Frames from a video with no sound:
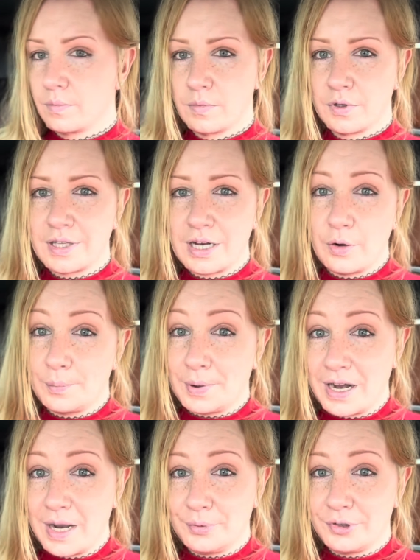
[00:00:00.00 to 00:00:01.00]
cause I know what
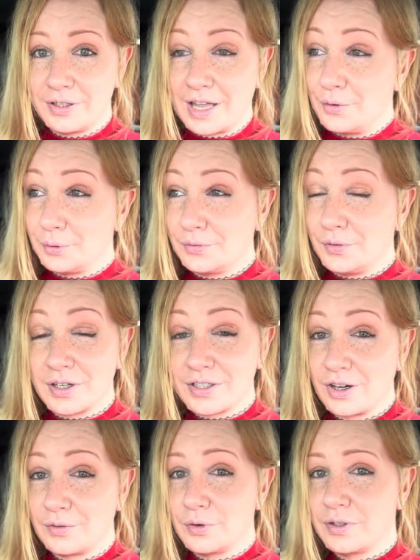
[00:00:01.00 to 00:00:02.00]
pineapple tastes, I don't know what the fuck
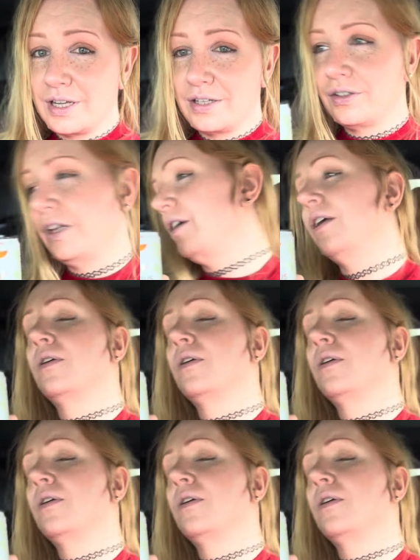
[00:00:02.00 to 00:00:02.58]
starfruit tastes like.